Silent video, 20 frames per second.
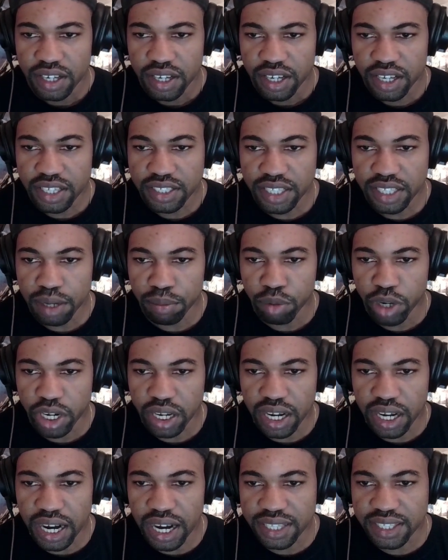He said
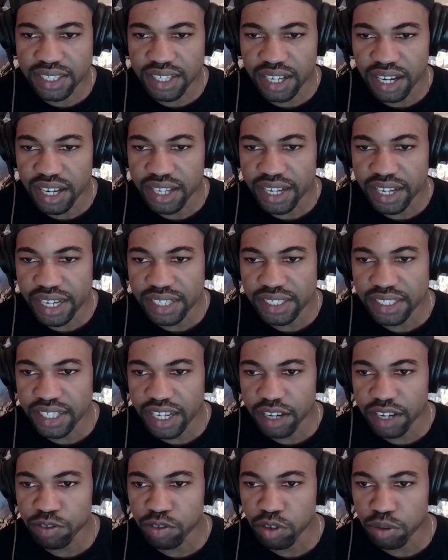Brigata,
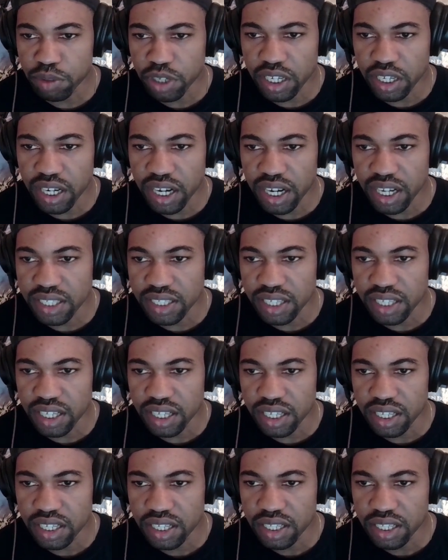1994 Brigata.